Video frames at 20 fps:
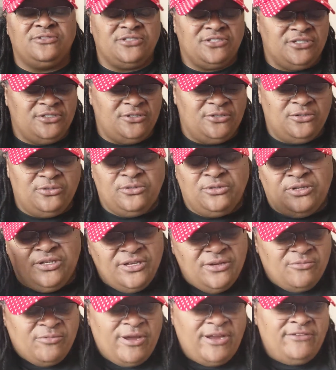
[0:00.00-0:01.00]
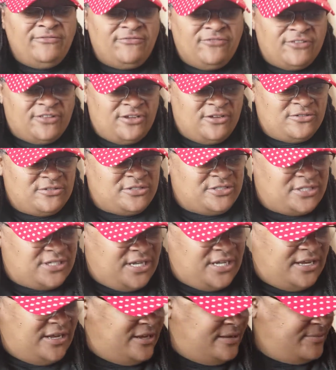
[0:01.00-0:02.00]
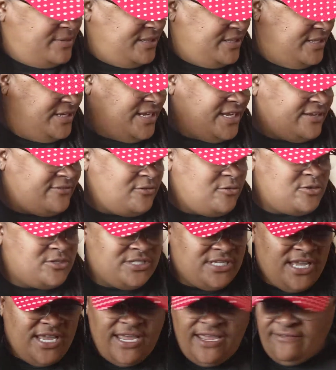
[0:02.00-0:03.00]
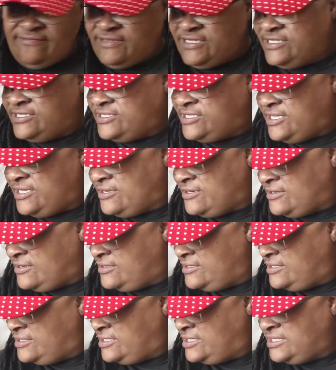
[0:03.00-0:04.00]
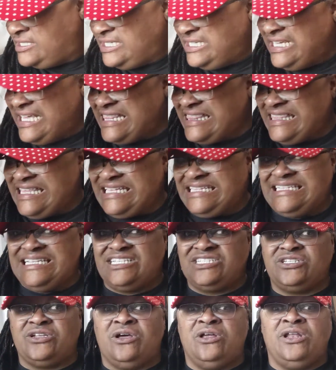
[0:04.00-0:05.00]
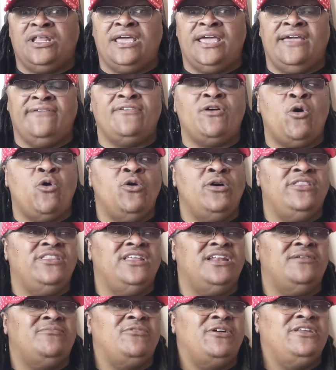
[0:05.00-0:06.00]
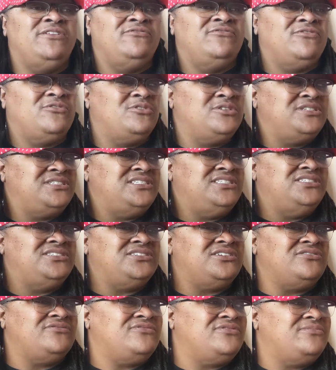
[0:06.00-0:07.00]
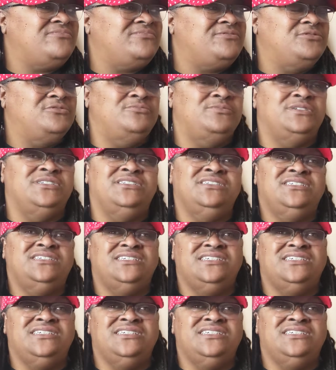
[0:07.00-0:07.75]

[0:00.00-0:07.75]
So waiting for those to come, and then of course I have these here. I think that's all I have. Oh, and then I'm waiting for a t-shirt from Puma.